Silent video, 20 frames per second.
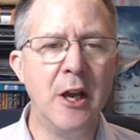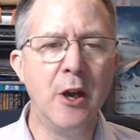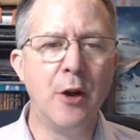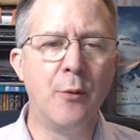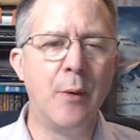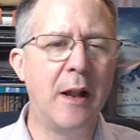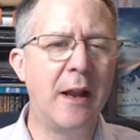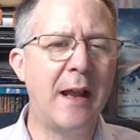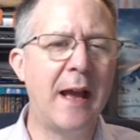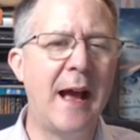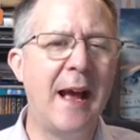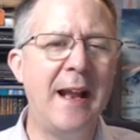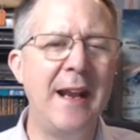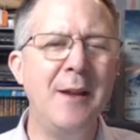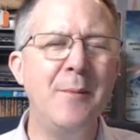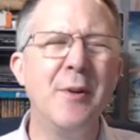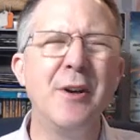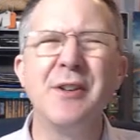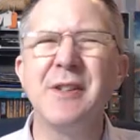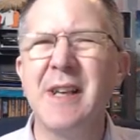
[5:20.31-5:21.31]
while
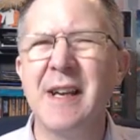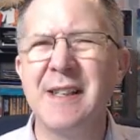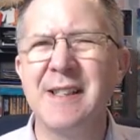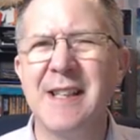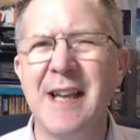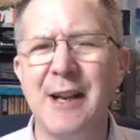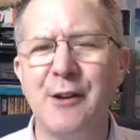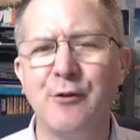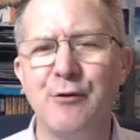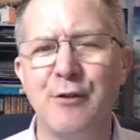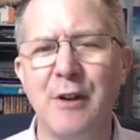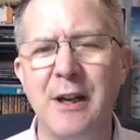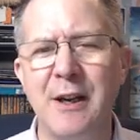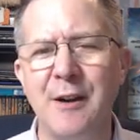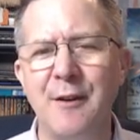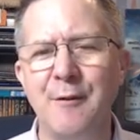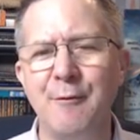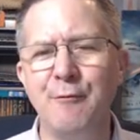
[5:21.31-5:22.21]
animals, etc.,